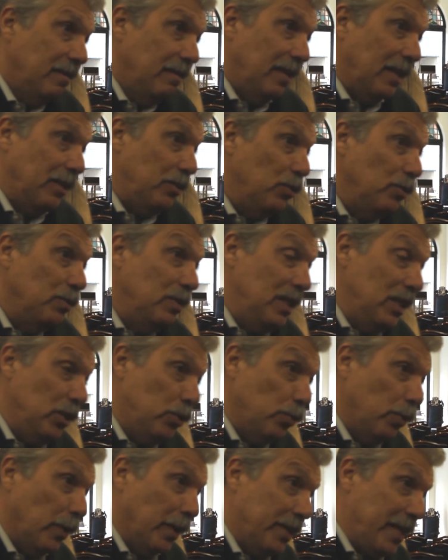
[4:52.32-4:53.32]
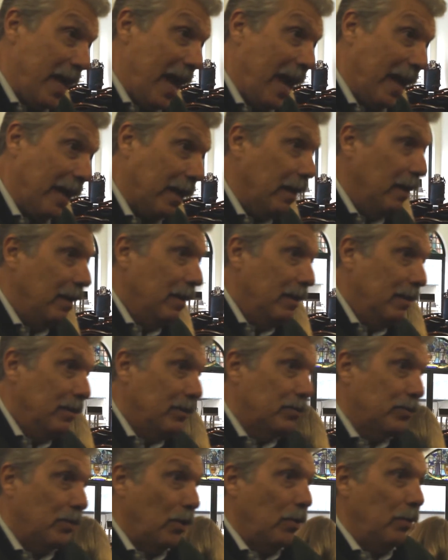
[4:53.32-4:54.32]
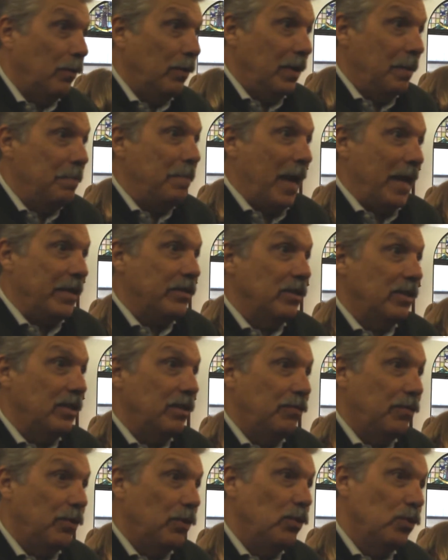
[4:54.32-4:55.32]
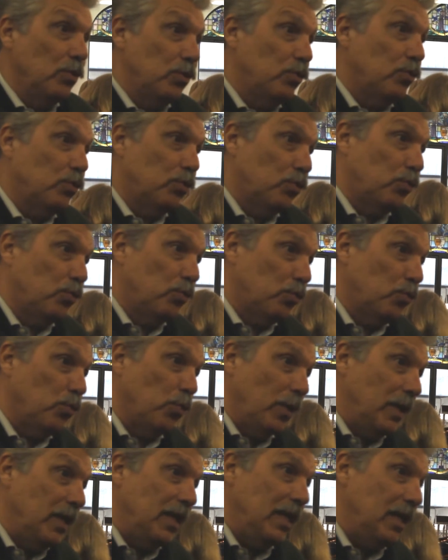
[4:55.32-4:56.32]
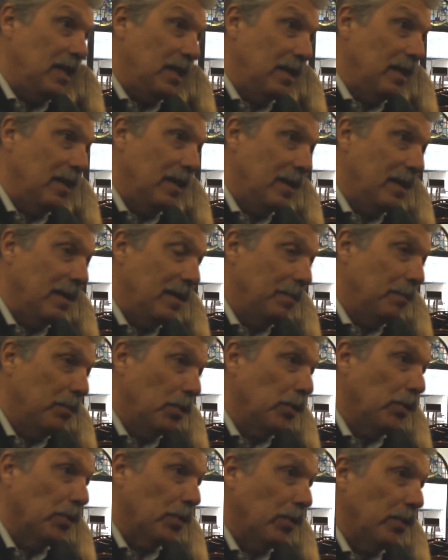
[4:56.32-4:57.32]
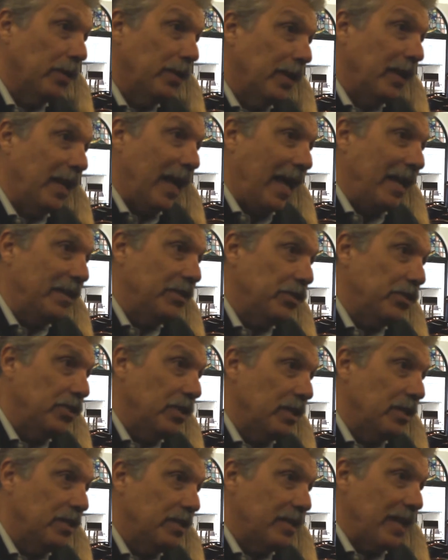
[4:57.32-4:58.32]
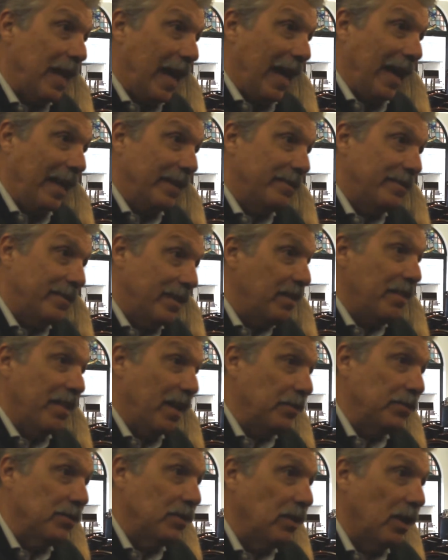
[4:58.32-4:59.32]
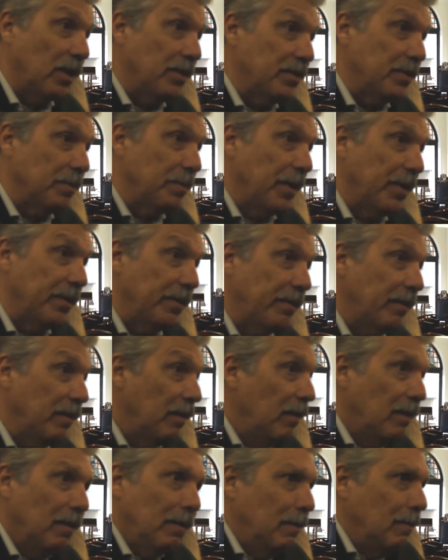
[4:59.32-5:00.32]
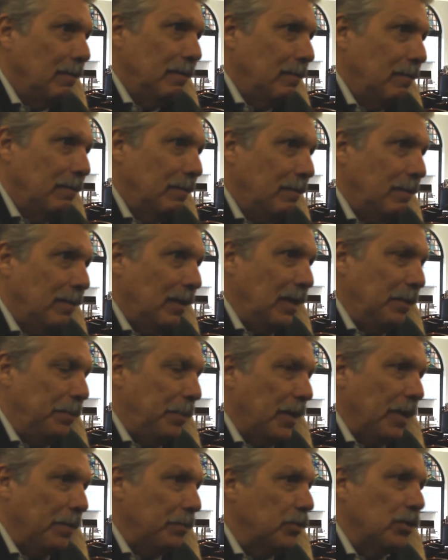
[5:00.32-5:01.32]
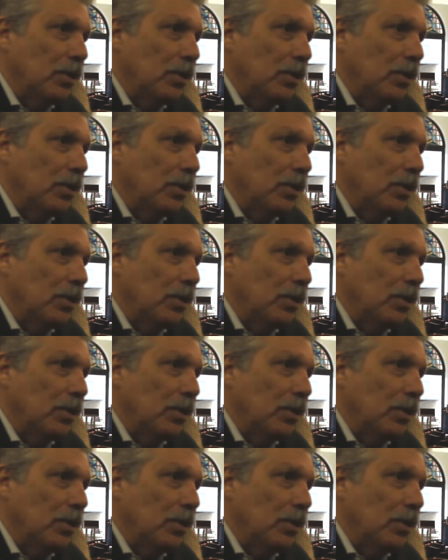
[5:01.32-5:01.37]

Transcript: that you need to attack. So imagine if you use 20 monoclonal antigens at $10,000 a month. It becomes